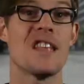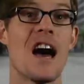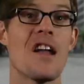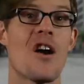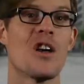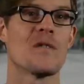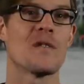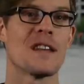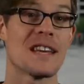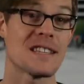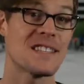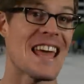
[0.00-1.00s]
not all of it
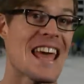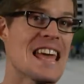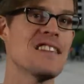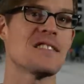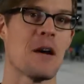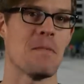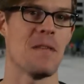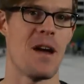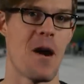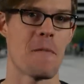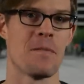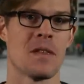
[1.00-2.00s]
stays up
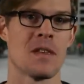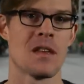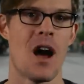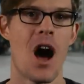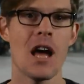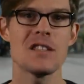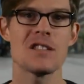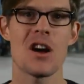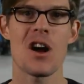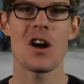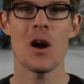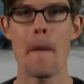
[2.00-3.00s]
there. Odds
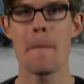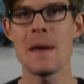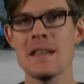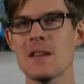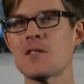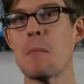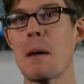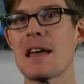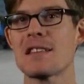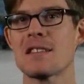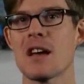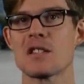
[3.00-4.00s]
are, a piece of
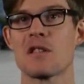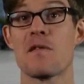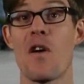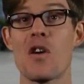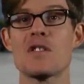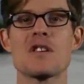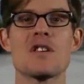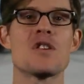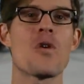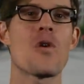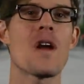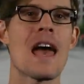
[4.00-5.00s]
space dust falls on
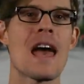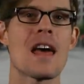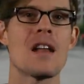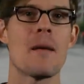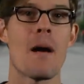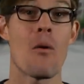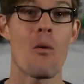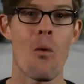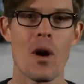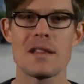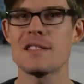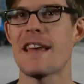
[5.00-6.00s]
your head about
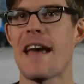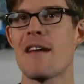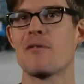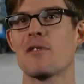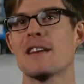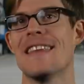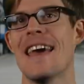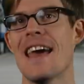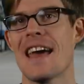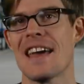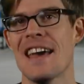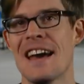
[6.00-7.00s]
once every
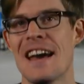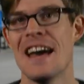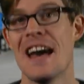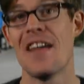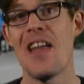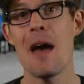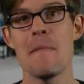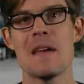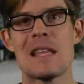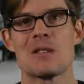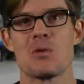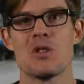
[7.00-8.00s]
day. And that
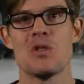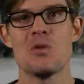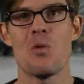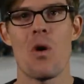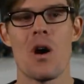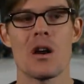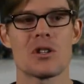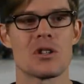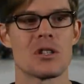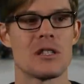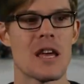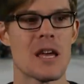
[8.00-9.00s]
means when you
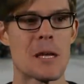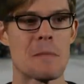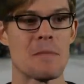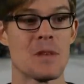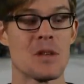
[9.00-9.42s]
wash, say,